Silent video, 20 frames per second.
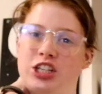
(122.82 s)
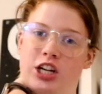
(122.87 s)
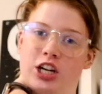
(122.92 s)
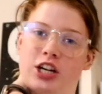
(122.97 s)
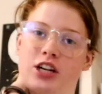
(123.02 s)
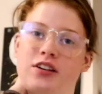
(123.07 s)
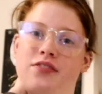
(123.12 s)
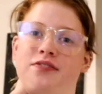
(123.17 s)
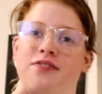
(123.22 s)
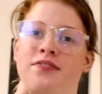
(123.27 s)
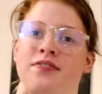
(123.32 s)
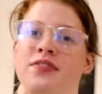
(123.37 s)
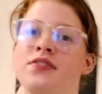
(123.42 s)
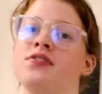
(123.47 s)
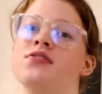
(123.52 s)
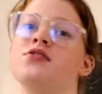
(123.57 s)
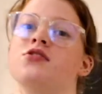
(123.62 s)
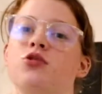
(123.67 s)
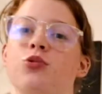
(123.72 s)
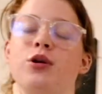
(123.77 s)
year.
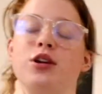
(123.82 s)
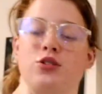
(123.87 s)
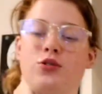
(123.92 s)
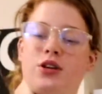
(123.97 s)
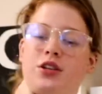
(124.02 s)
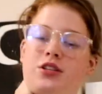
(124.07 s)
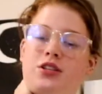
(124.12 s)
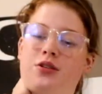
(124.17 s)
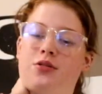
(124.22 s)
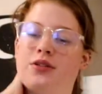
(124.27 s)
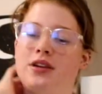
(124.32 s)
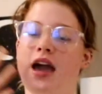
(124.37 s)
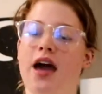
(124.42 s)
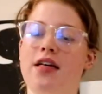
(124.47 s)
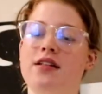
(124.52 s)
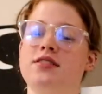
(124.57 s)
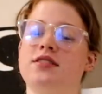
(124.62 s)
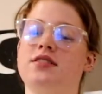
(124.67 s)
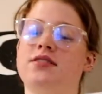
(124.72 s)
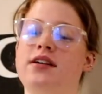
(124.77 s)
2022. Yeah,
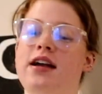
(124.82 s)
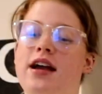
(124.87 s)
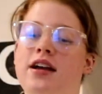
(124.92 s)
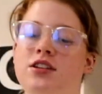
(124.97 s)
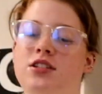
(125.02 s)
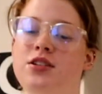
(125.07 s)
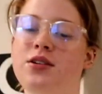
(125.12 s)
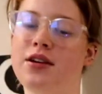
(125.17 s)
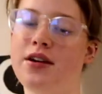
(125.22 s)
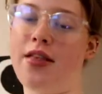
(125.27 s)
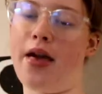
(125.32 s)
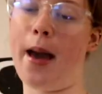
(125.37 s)
that's correct. You heard